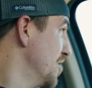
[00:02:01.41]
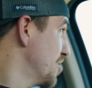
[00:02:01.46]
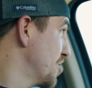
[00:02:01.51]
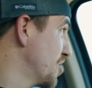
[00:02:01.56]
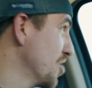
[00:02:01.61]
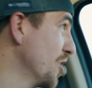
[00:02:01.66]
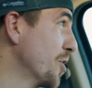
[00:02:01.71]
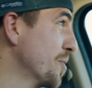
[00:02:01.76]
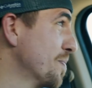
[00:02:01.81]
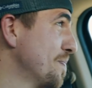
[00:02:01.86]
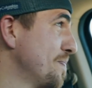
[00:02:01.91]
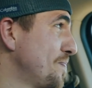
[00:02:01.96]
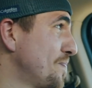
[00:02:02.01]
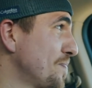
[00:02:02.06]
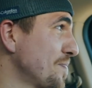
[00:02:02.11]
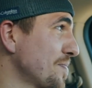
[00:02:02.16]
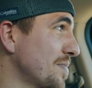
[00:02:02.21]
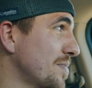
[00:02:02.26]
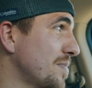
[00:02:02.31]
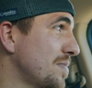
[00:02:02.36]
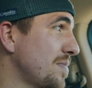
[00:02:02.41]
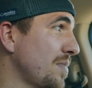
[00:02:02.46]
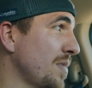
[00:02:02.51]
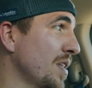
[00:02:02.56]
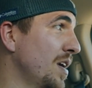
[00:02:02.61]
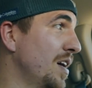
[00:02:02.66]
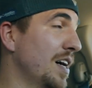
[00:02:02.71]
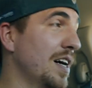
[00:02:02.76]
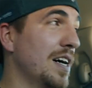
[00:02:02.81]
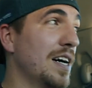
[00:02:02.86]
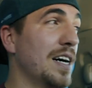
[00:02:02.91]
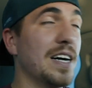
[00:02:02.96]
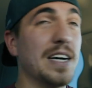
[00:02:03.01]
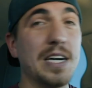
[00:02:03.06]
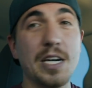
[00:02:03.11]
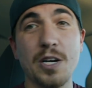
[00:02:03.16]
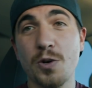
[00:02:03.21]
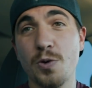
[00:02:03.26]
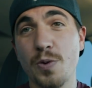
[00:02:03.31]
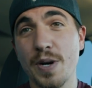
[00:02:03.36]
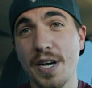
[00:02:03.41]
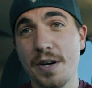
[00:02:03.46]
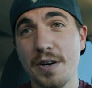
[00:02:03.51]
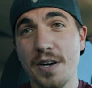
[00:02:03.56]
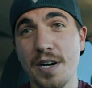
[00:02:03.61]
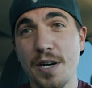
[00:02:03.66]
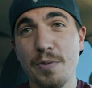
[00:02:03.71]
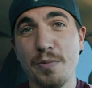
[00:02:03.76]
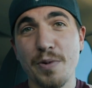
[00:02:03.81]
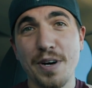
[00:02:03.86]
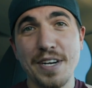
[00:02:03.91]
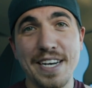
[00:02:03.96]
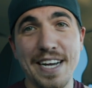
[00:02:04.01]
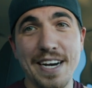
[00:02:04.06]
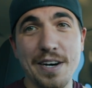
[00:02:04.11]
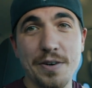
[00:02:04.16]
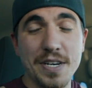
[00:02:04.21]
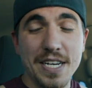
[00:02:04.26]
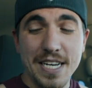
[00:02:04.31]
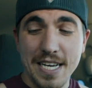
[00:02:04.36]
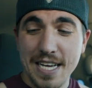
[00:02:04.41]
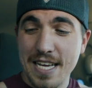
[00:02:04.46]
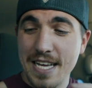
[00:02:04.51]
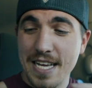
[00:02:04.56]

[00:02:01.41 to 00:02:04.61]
So, uh, quick uh, rundown.